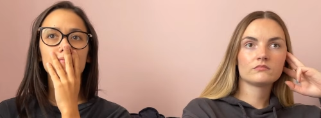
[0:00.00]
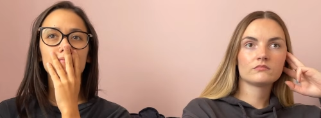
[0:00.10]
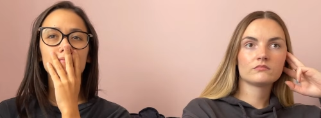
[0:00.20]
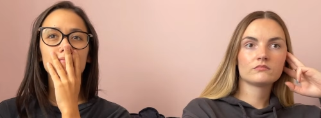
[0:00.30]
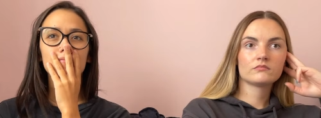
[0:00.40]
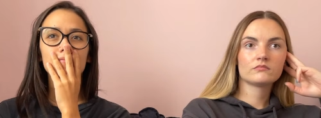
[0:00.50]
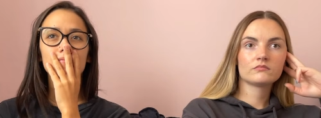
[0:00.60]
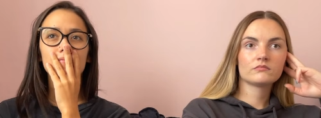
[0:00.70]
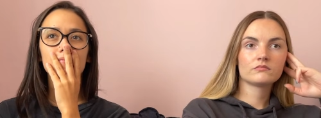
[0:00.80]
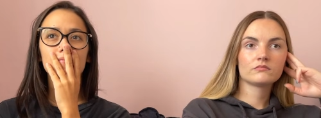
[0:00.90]

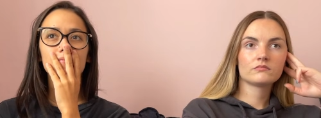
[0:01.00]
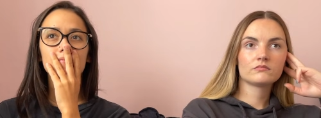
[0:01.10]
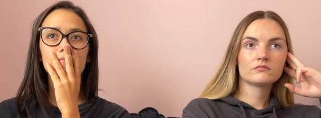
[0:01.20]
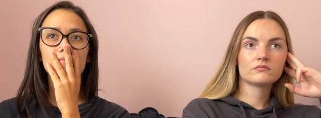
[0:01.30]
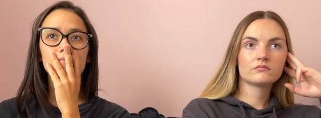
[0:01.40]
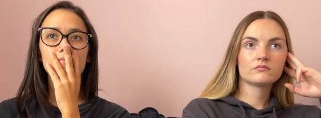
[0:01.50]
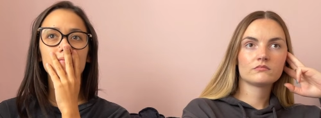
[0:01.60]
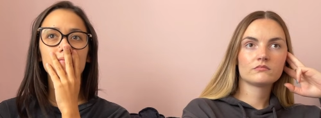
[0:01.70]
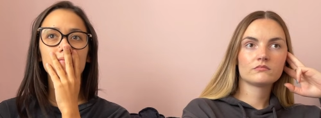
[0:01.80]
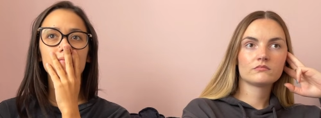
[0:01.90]

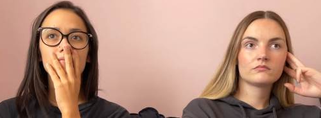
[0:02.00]
(silence)